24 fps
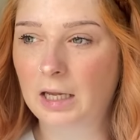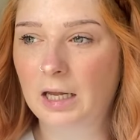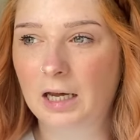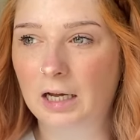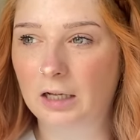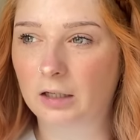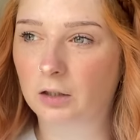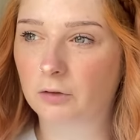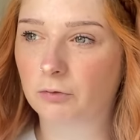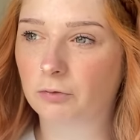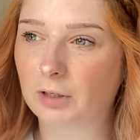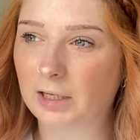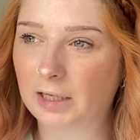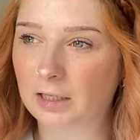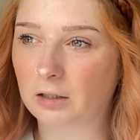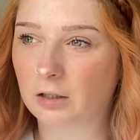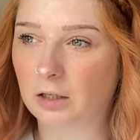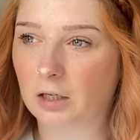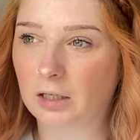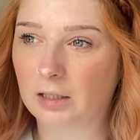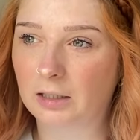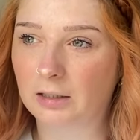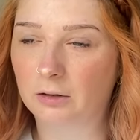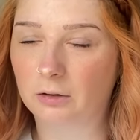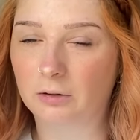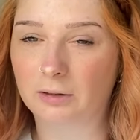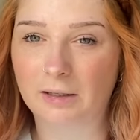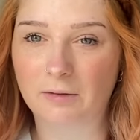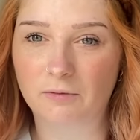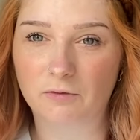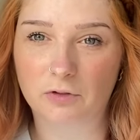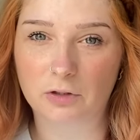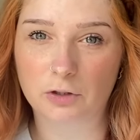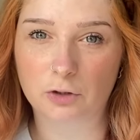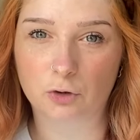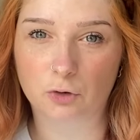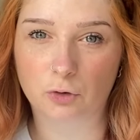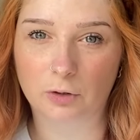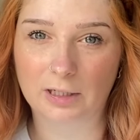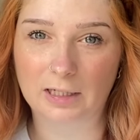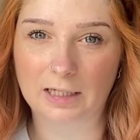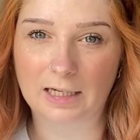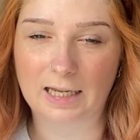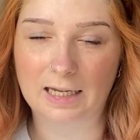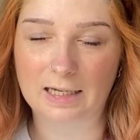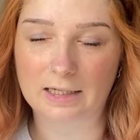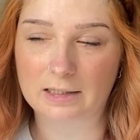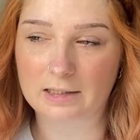and I've written a little inventory
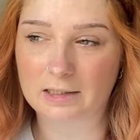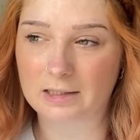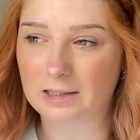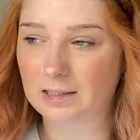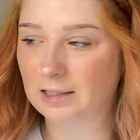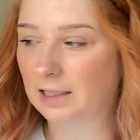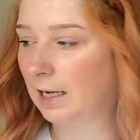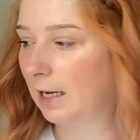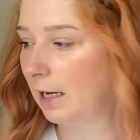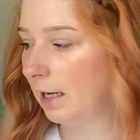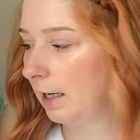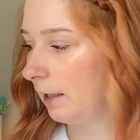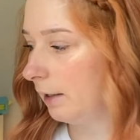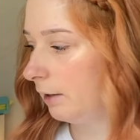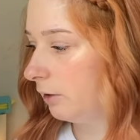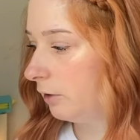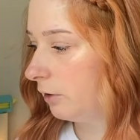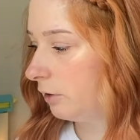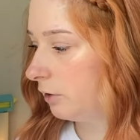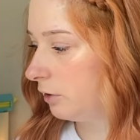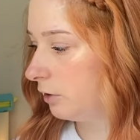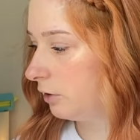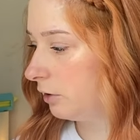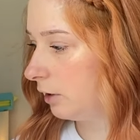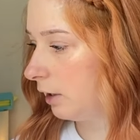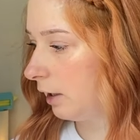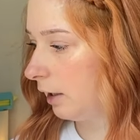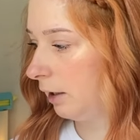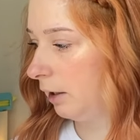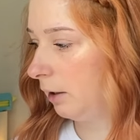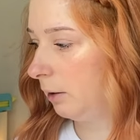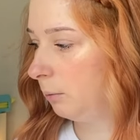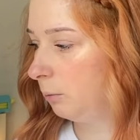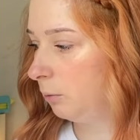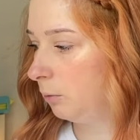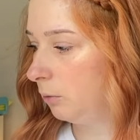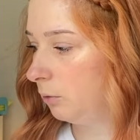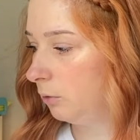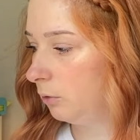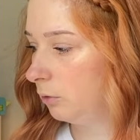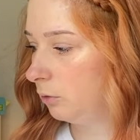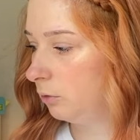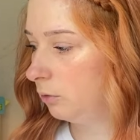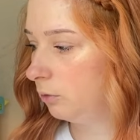list and um,